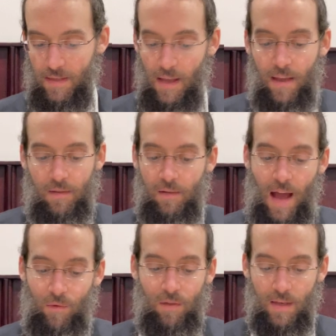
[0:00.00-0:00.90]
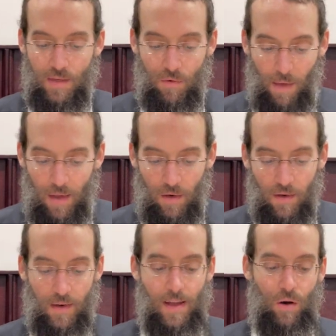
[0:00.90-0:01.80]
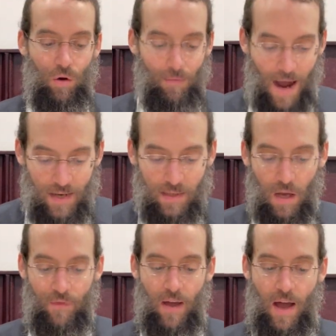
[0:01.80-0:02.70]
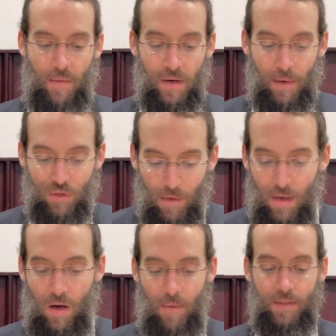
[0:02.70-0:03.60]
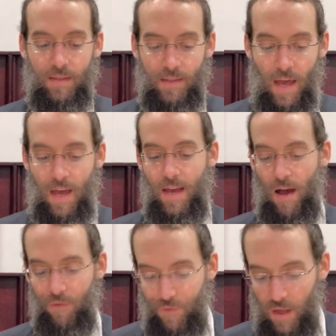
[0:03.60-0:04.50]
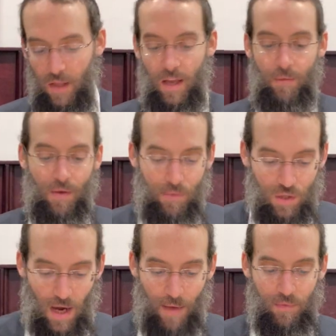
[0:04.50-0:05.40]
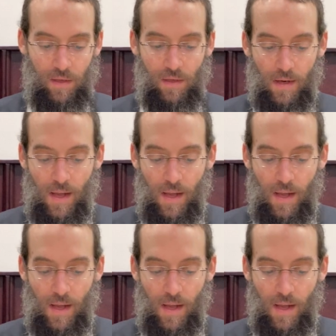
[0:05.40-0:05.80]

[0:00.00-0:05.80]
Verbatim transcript: not counted as a remainder. Omar but Rav Shimon comes to say, Afila mimishabdi.